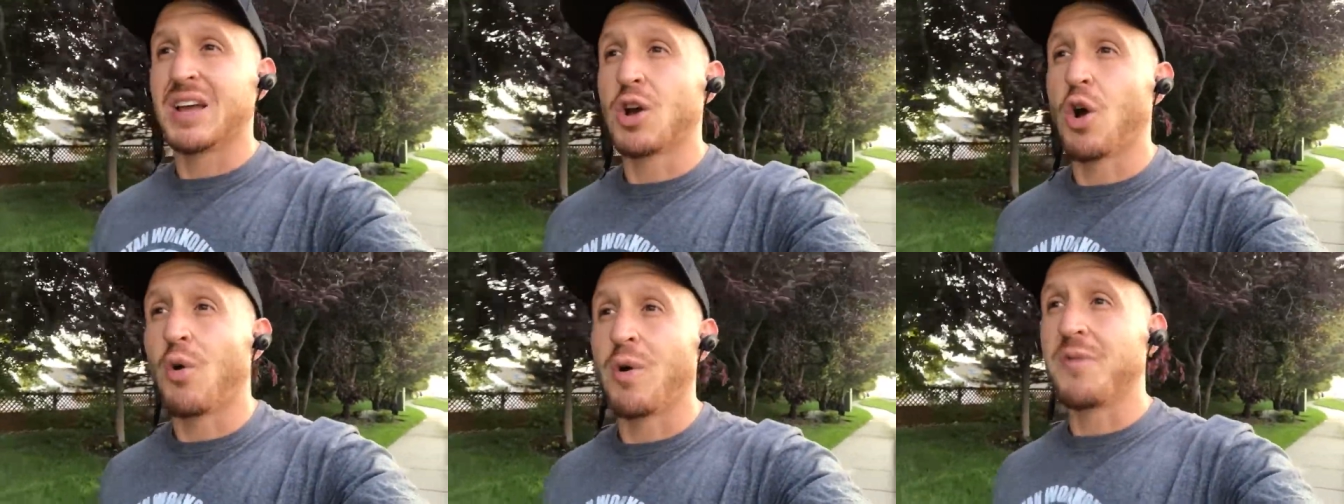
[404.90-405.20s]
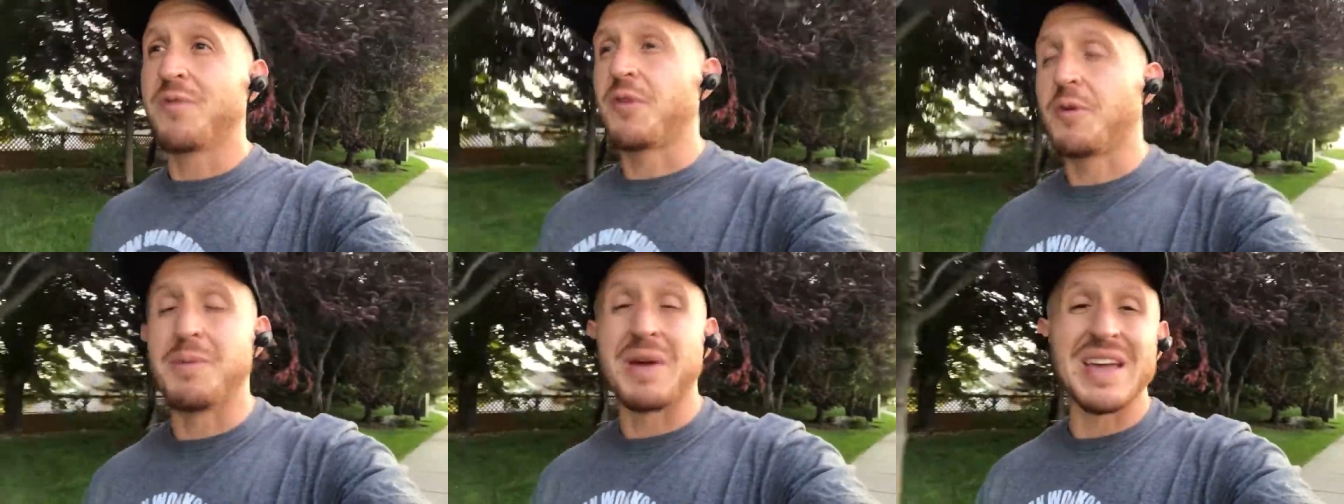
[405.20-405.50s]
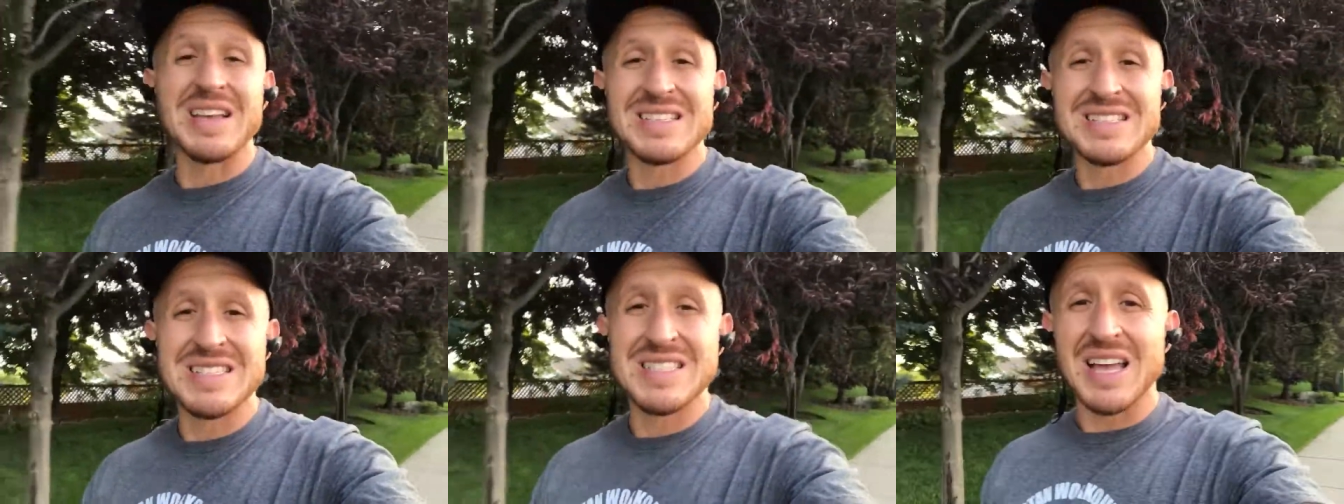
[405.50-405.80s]
going from
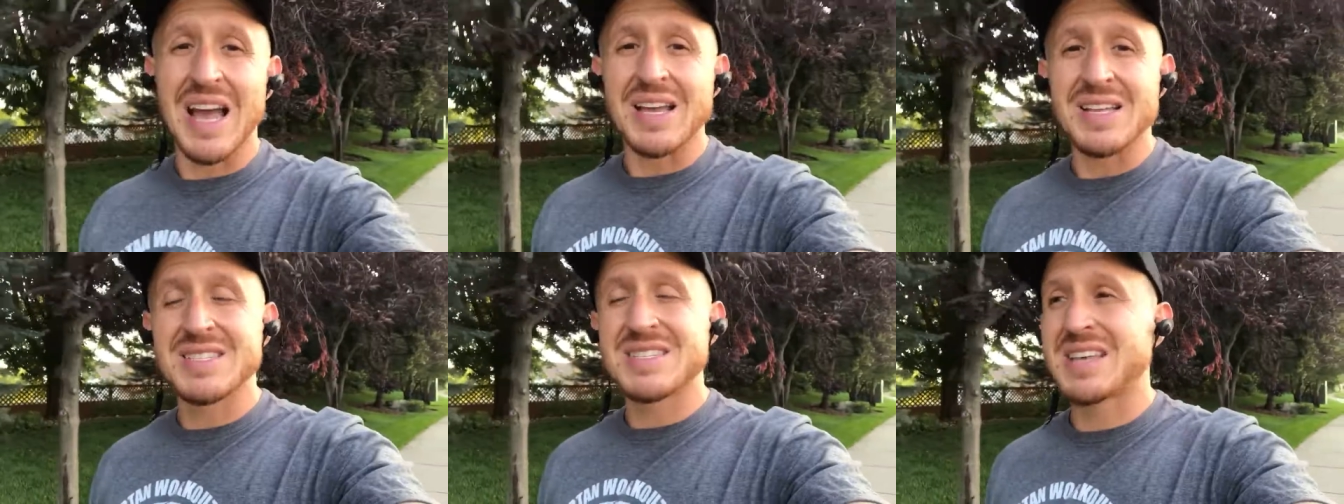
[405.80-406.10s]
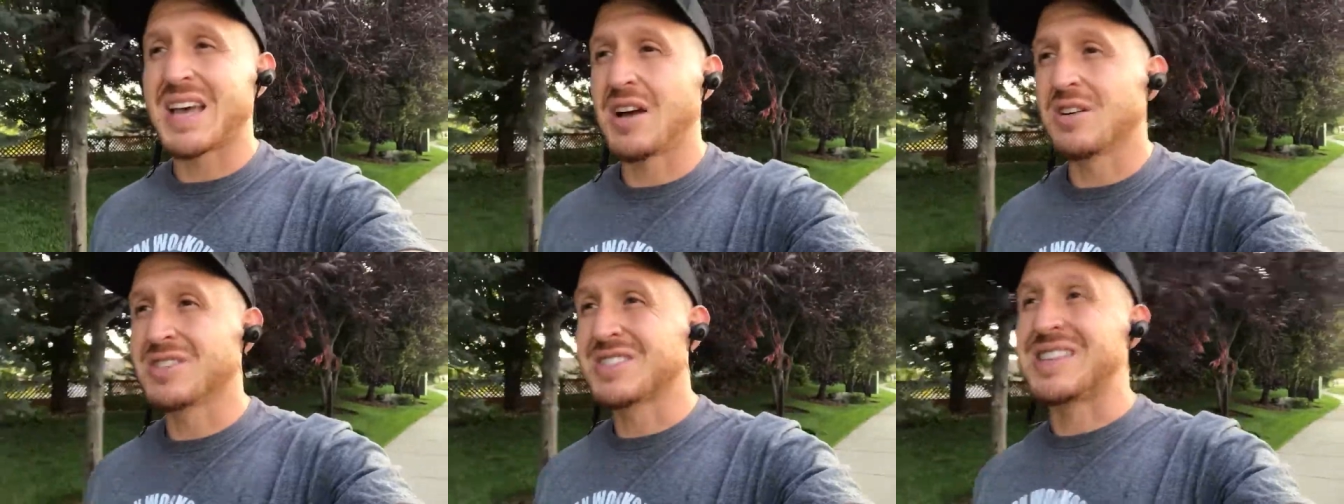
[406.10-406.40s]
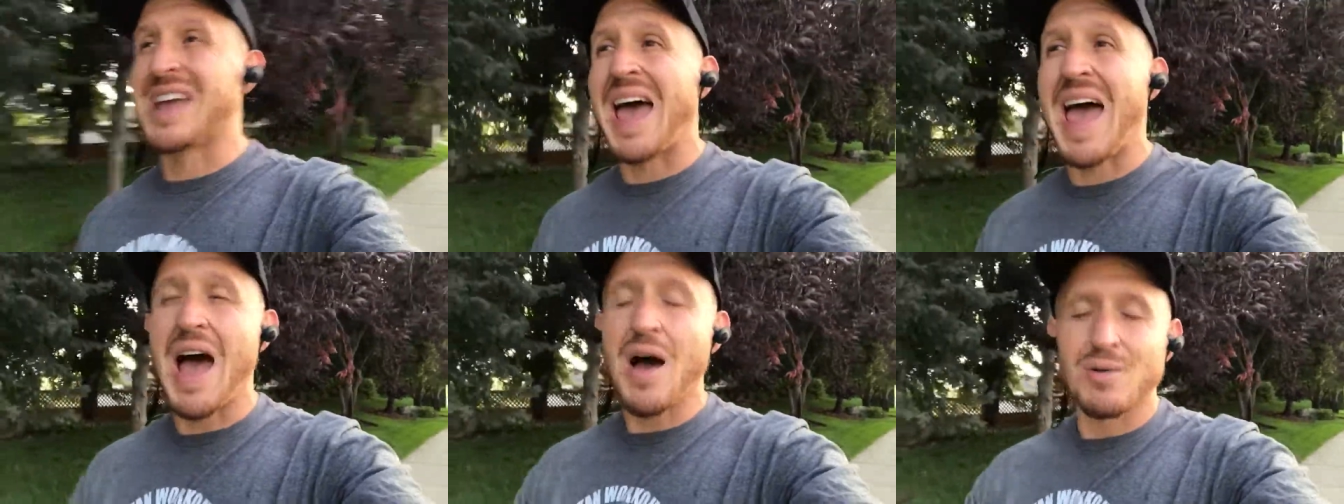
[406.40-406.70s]
inside sales
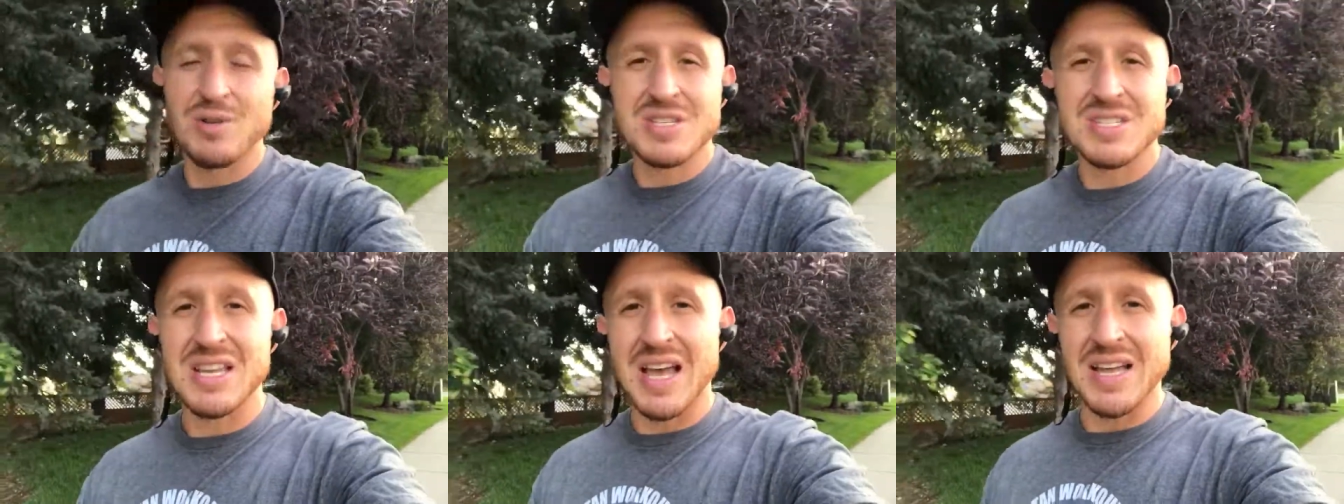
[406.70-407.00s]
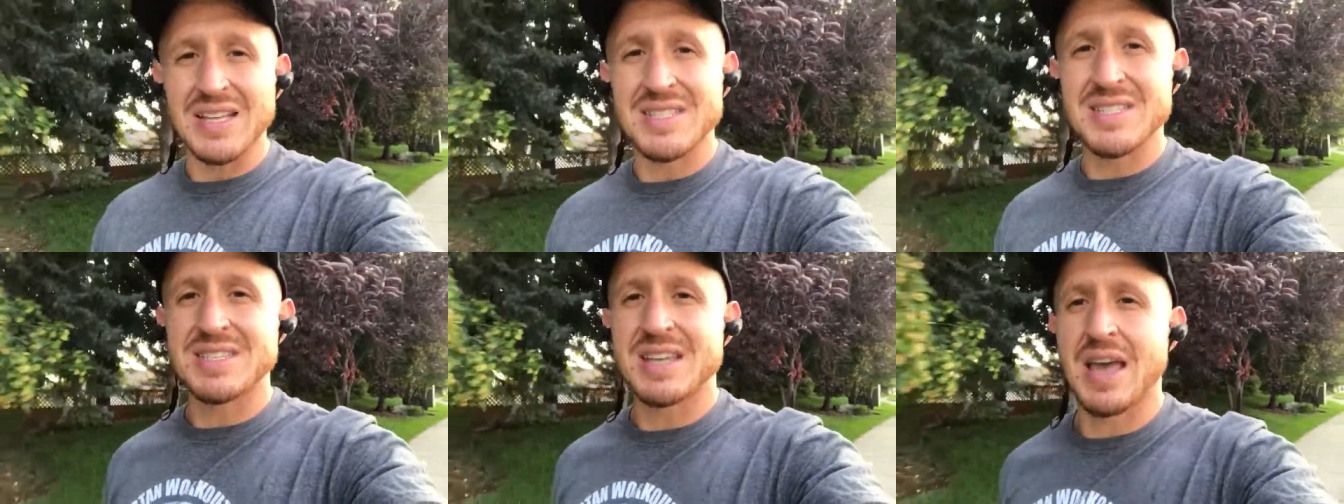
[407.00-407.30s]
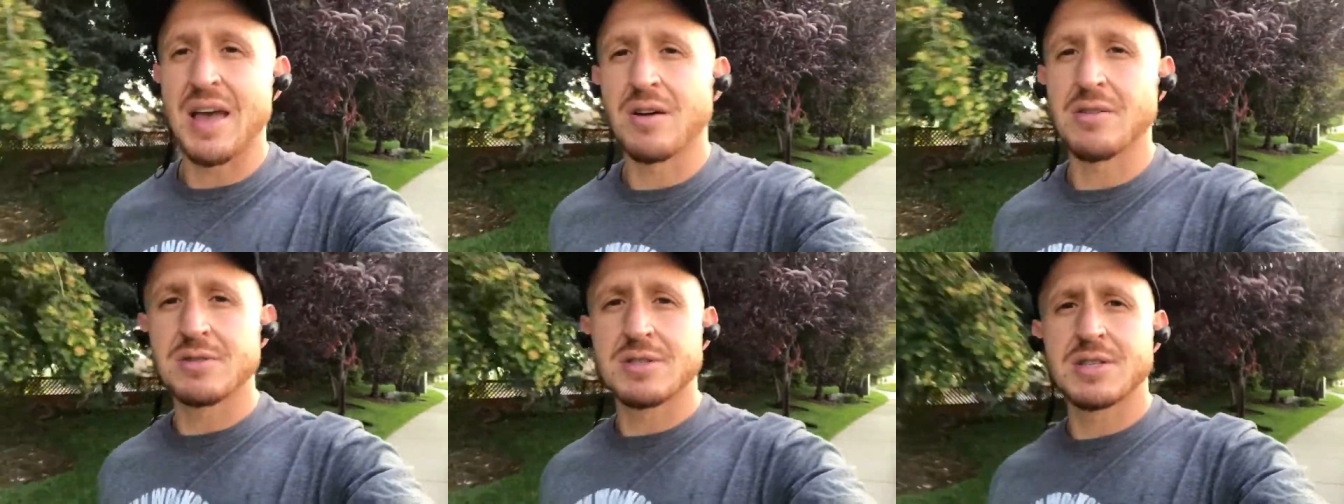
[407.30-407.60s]
to outside
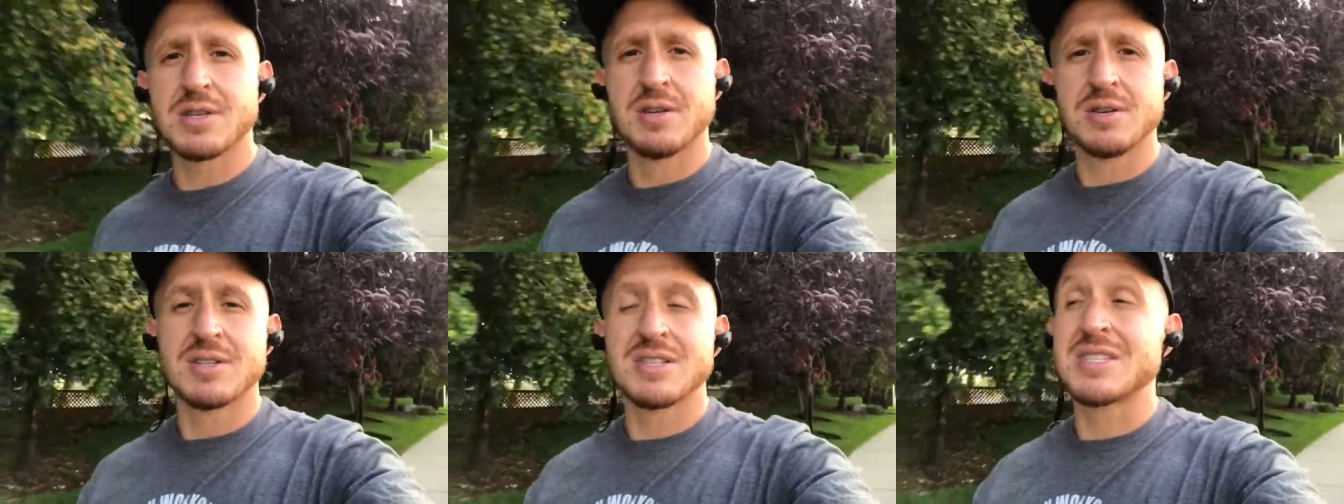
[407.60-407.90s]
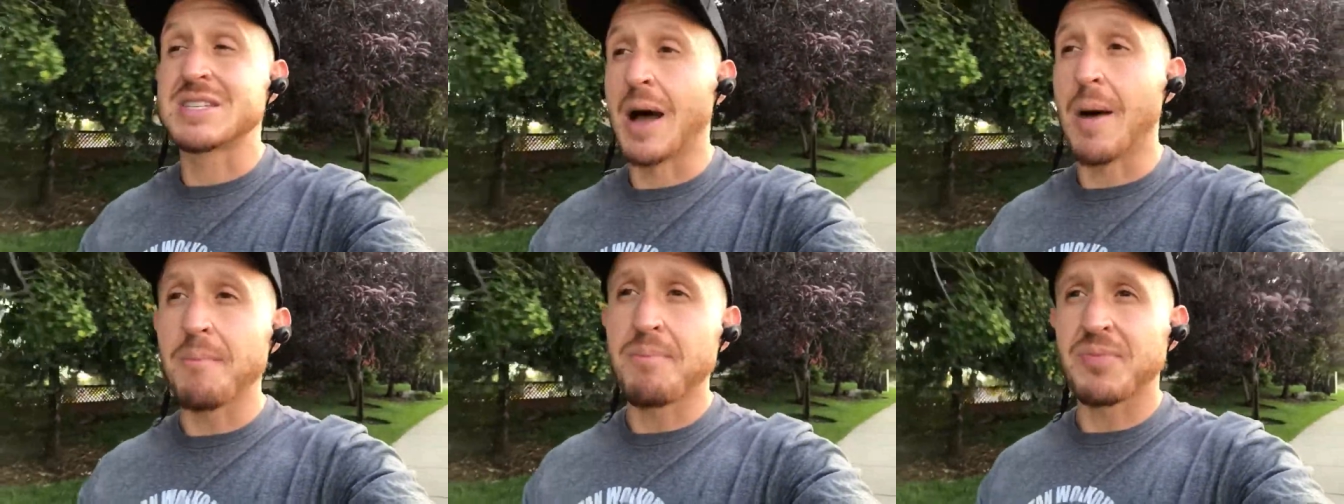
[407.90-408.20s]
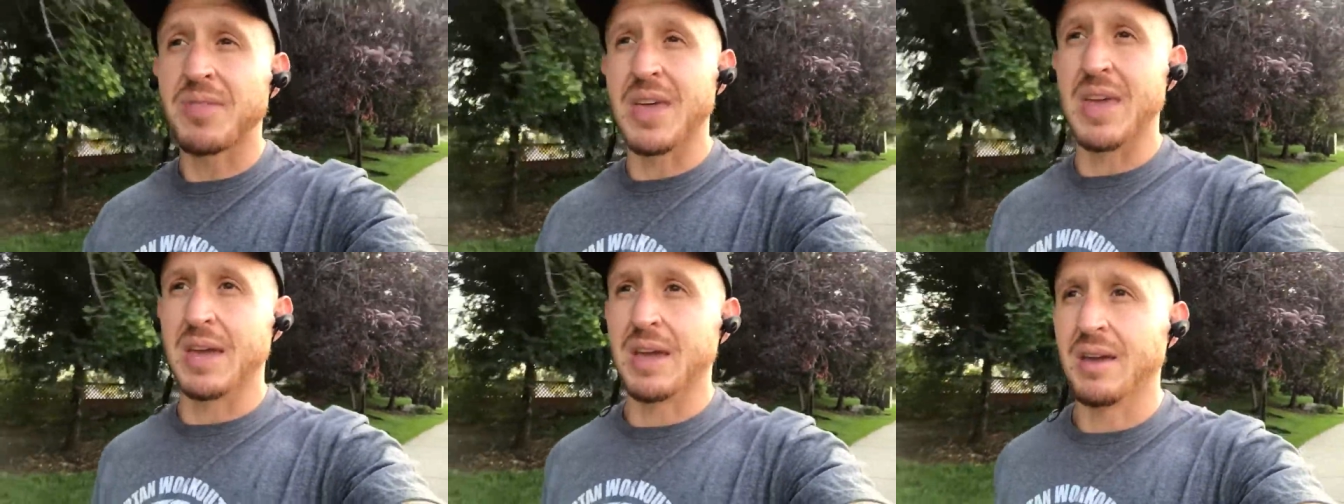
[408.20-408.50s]
sales,
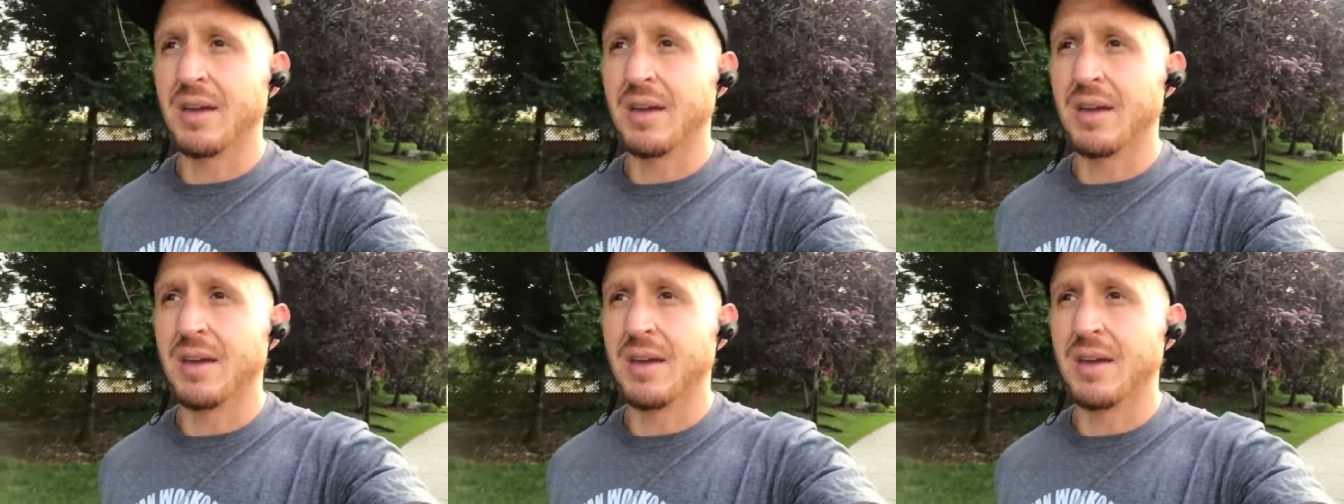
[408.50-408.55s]
something.